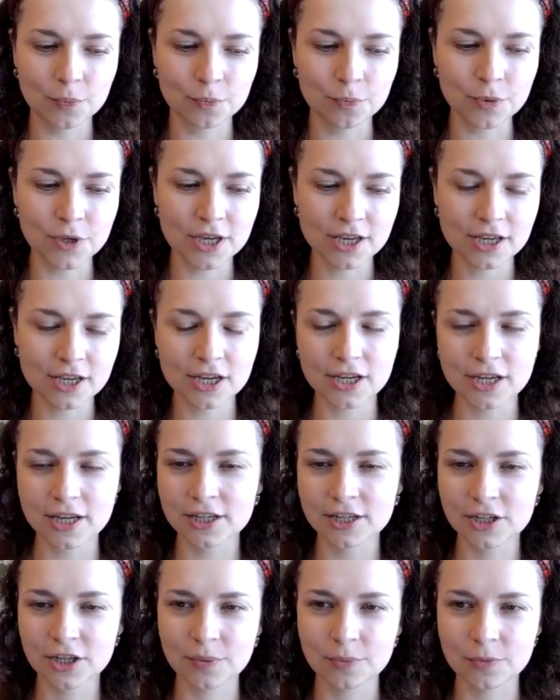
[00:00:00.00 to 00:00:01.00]
being
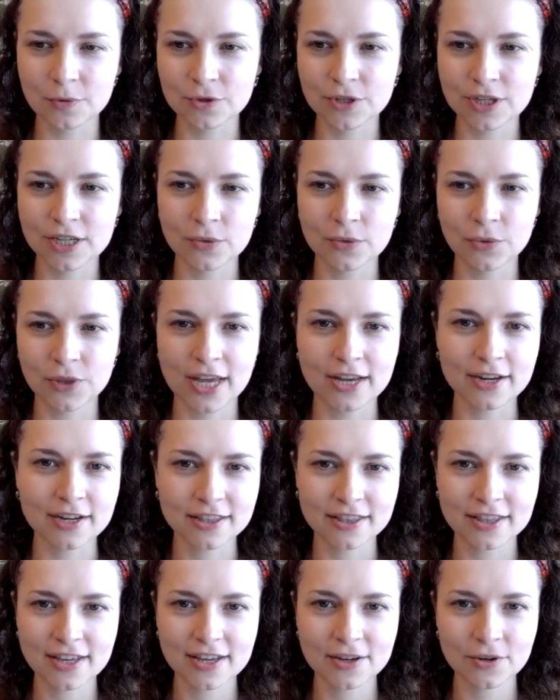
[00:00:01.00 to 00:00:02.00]
in community with
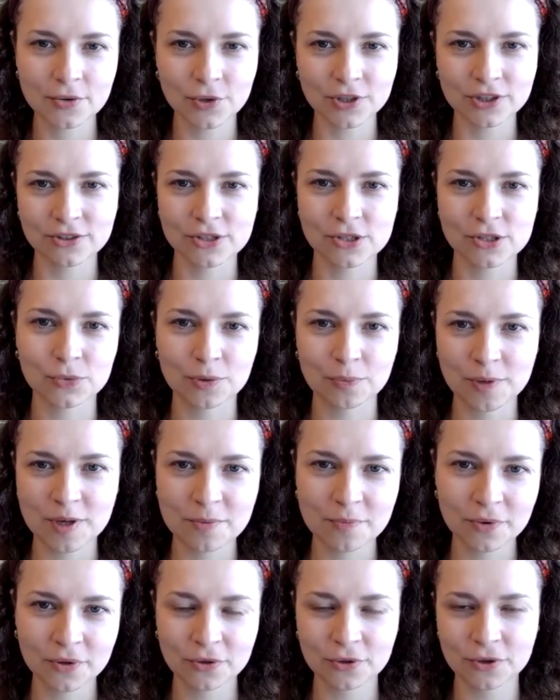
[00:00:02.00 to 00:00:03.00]
anything, whether it's with
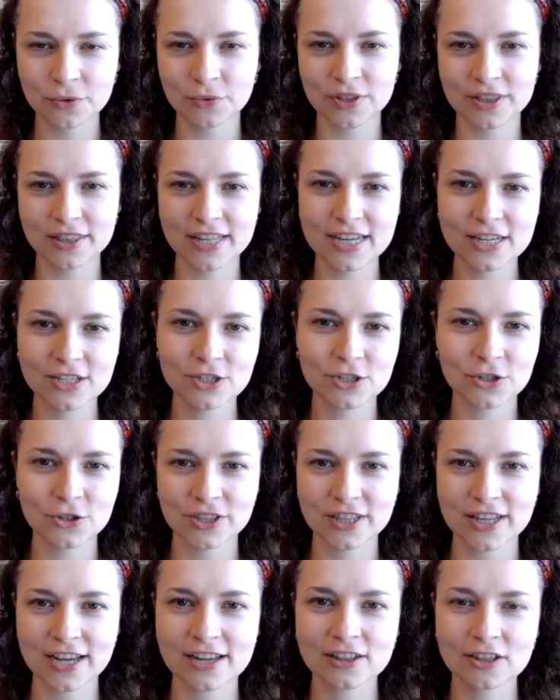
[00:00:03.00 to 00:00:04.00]
people or with nature,
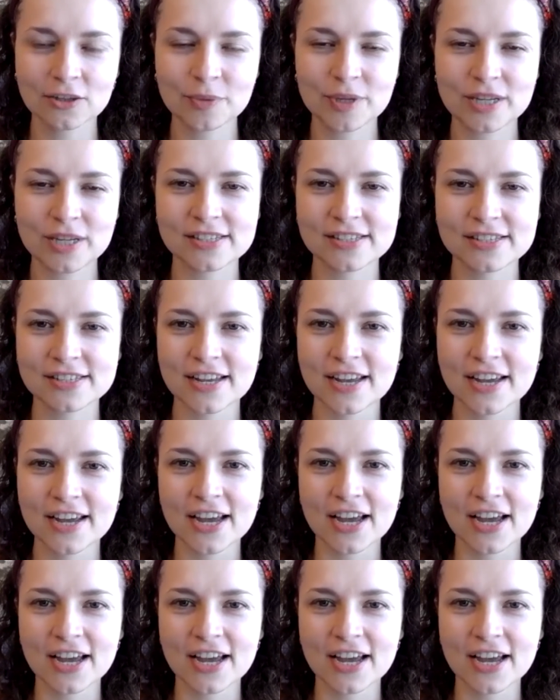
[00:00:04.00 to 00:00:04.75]
the elements,